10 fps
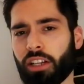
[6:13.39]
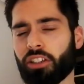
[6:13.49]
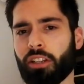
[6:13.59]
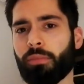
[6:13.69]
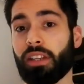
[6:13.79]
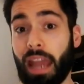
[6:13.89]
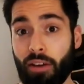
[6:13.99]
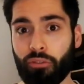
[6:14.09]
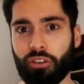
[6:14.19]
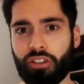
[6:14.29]
actually be the
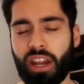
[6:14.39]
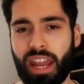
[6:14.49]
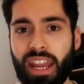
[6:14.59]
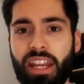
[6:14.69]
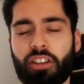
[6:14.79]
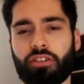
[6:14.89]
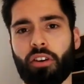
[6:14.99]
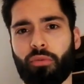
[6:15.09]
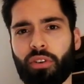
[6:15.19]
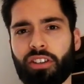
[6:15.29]
average age
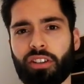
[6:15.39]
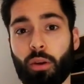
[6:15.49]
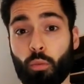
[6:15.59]
of which a